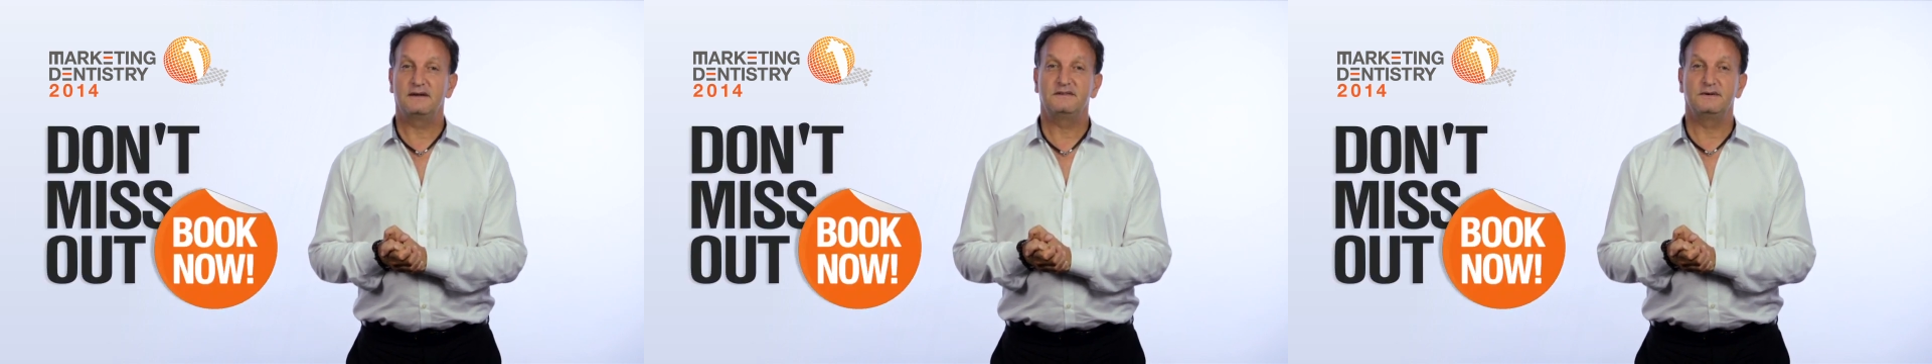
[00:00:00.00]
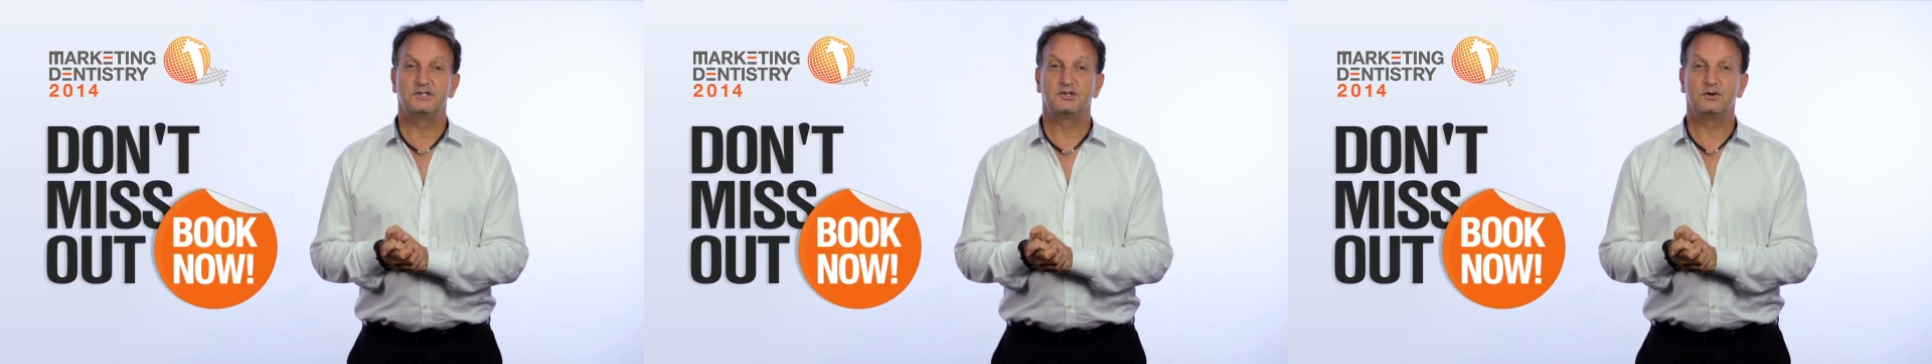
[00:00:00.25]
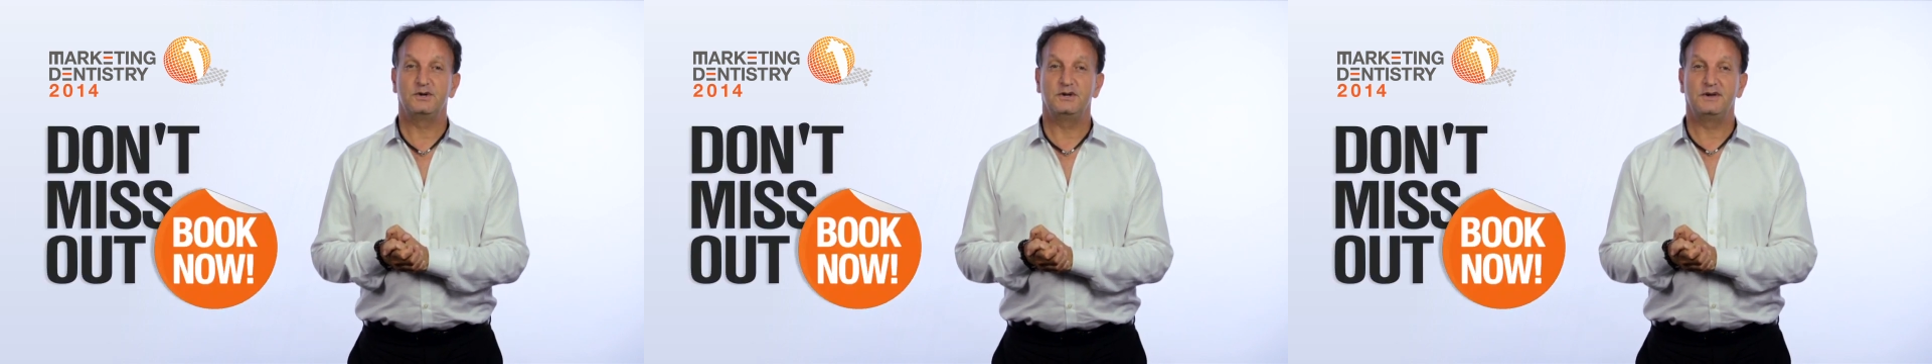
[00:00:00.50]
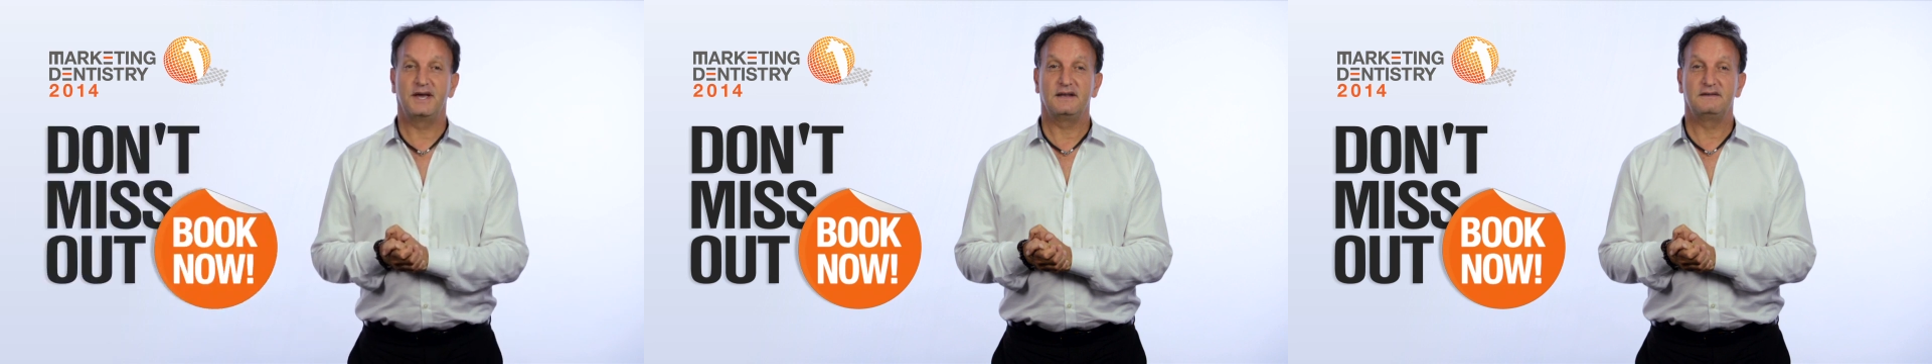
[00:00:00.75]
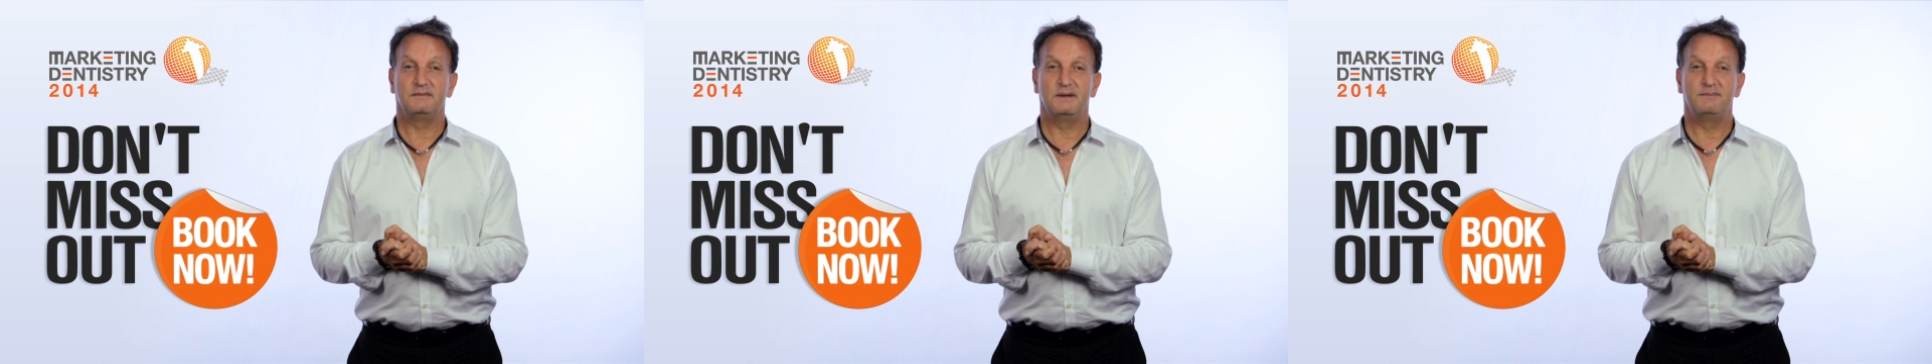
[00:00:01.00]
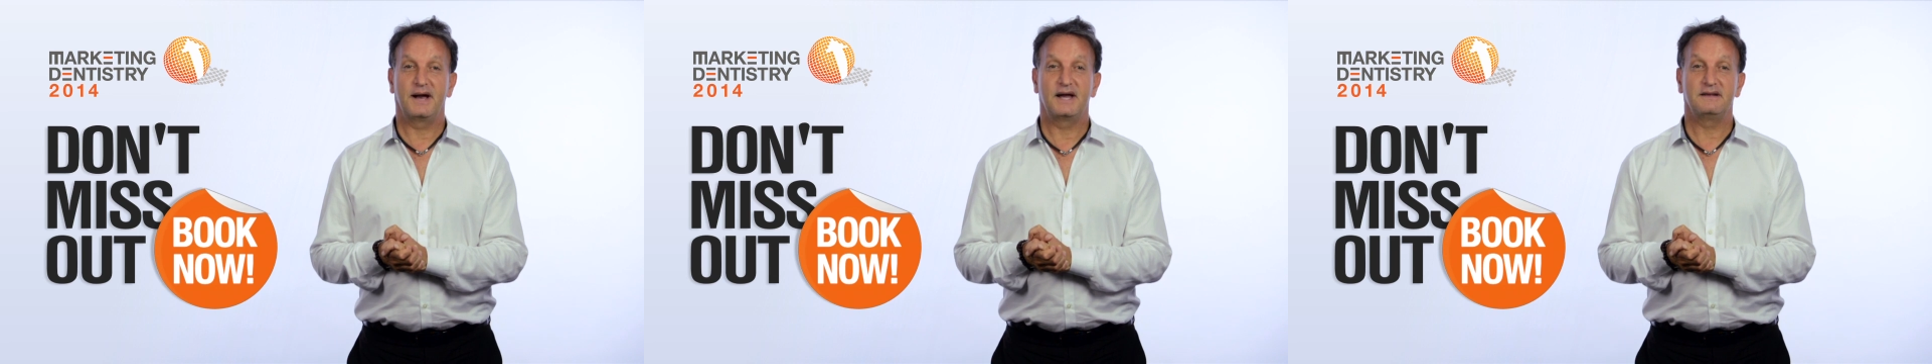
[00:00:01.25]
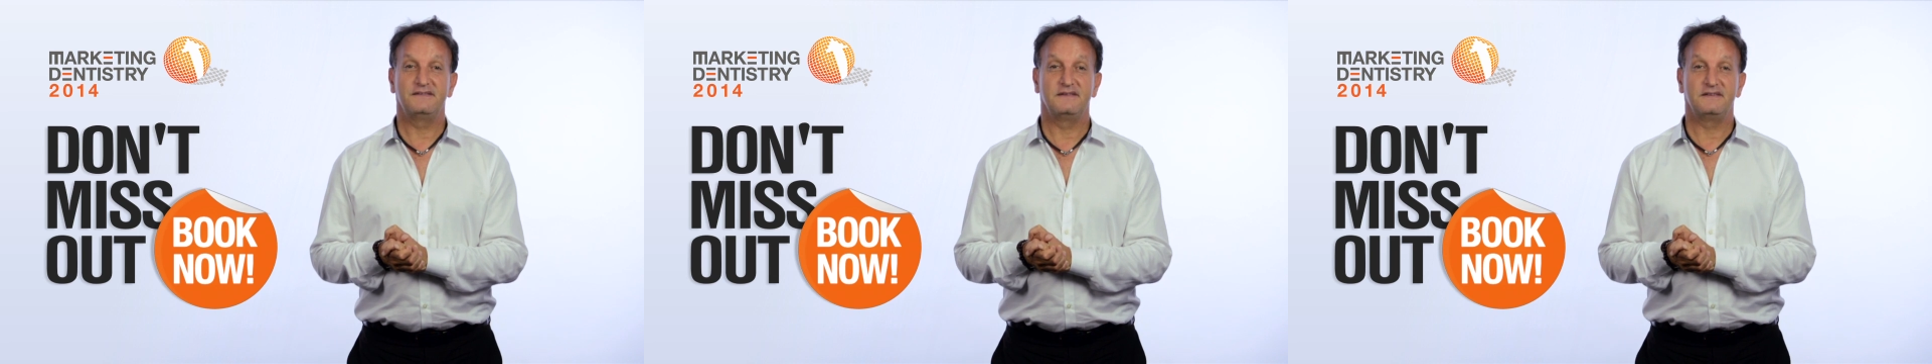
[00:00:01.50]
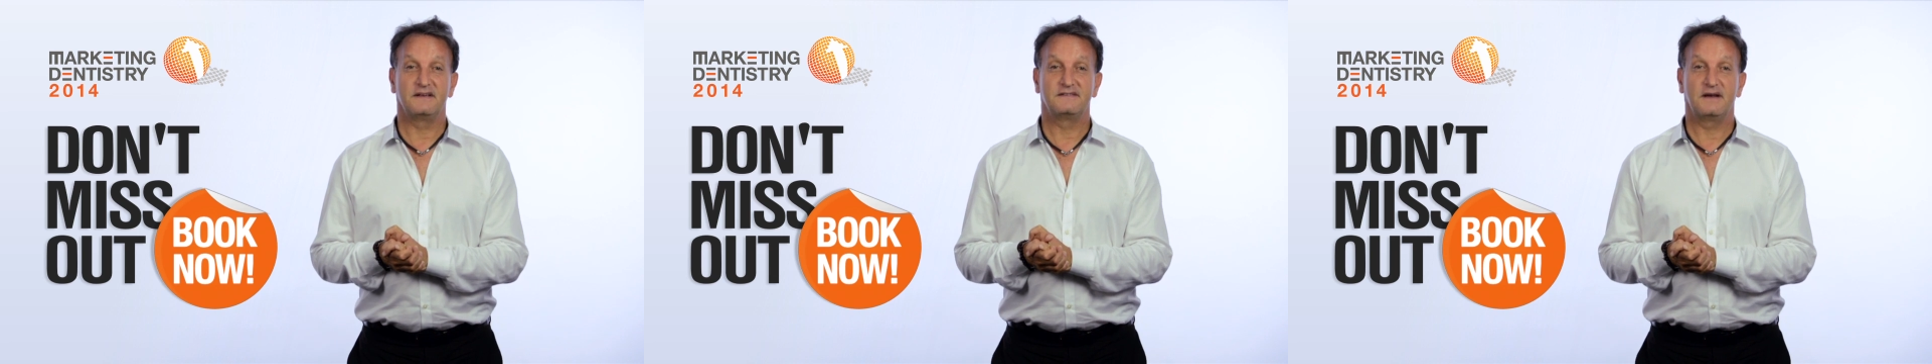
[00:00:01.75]
to ensure you get to be part of
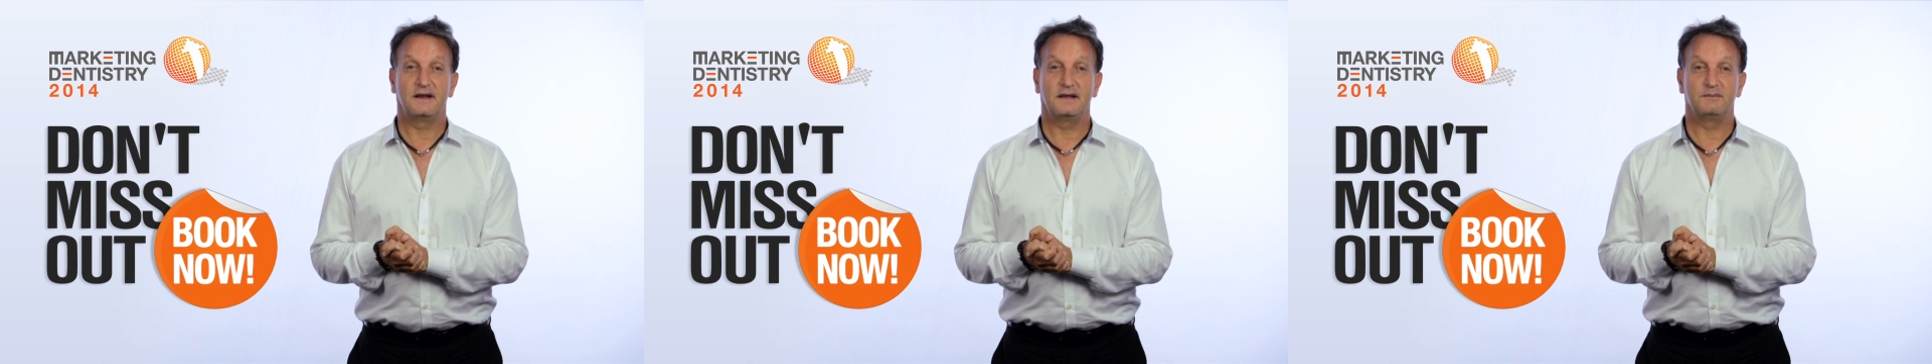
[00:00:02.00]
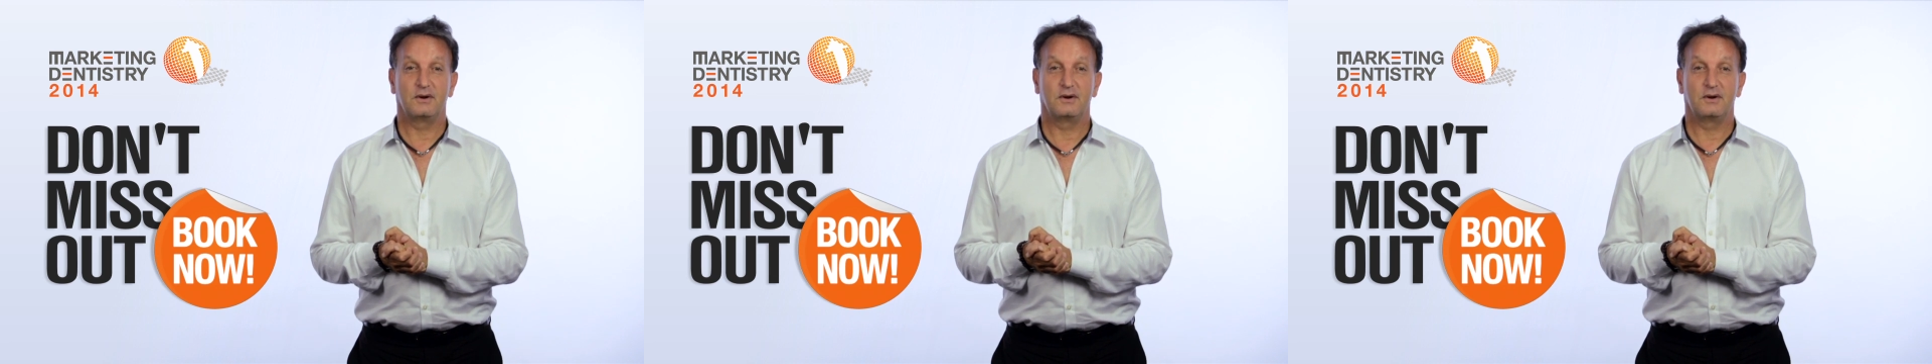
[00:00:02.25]
this exciting